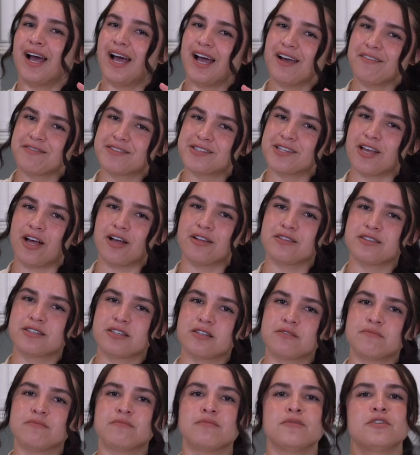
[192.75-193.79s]
of
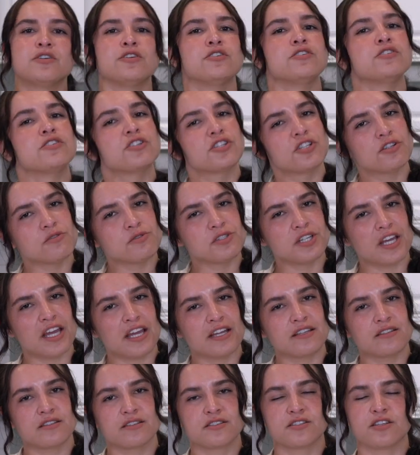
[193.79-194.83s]
salt to
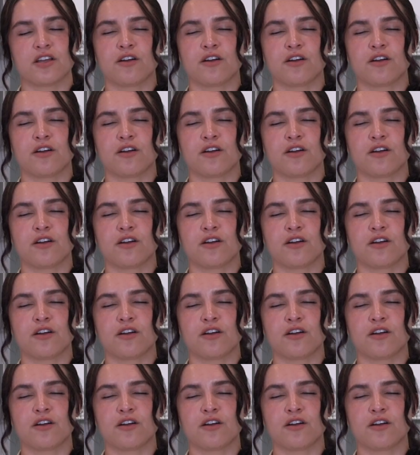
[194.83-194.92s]
taste.